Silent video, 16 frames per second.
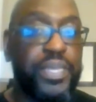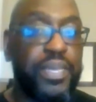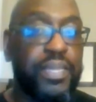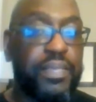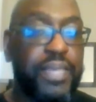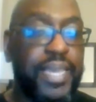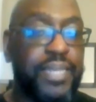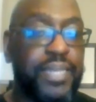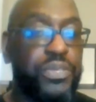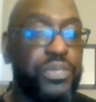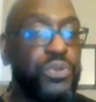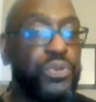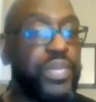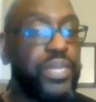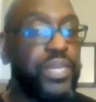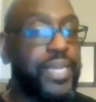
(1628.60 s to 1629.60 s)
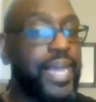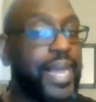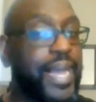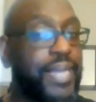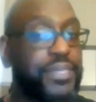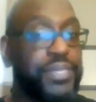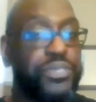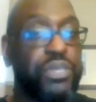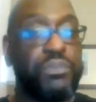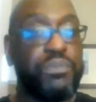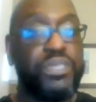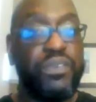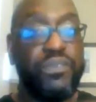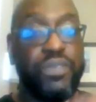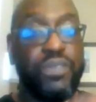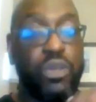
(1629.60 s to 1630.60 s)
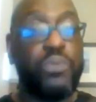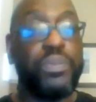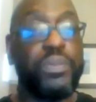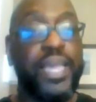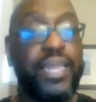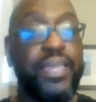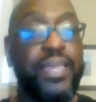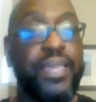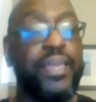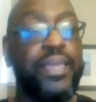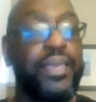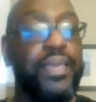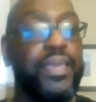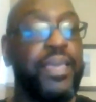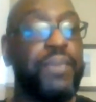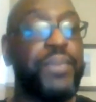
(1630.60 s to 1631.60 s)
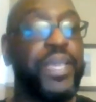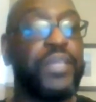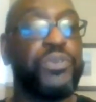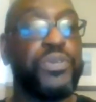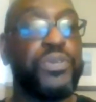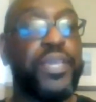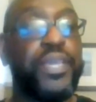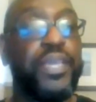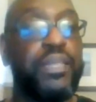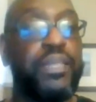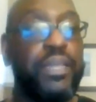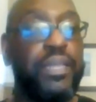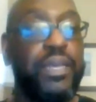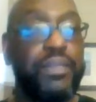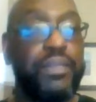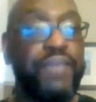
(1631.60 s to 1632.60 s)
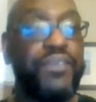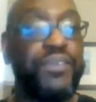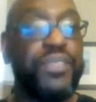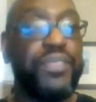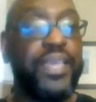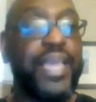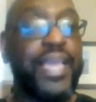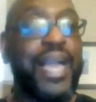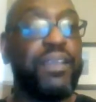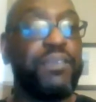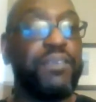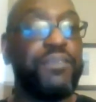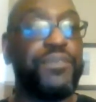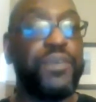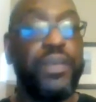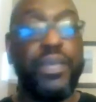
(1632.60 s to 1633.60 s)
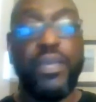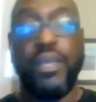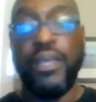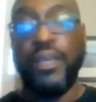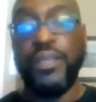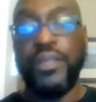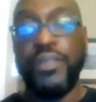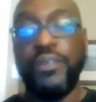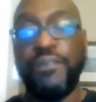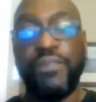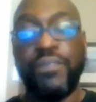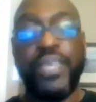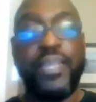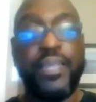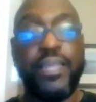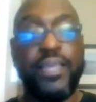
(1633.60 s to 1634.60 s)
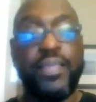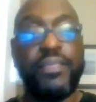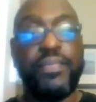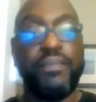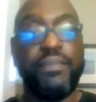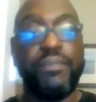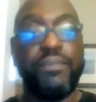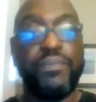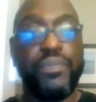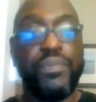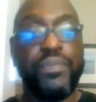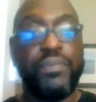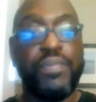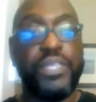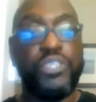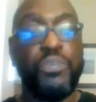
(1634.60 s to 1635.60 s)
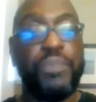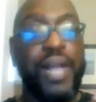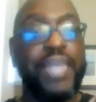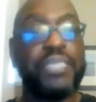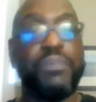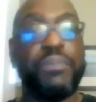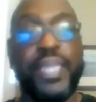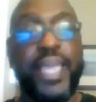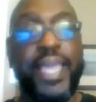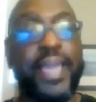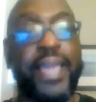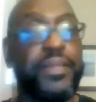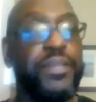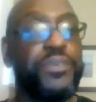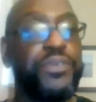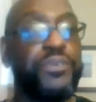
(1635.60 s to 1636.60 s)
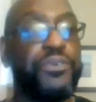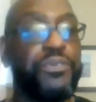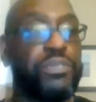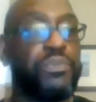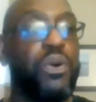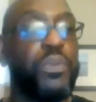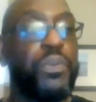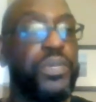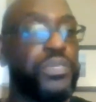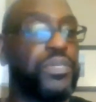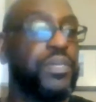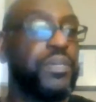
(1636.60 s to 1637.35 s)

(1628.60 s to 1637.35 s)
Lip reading: thing to do here, guys, in terms of load planning and making sure you're getting everything out of your fleet that you possibly can during those moments.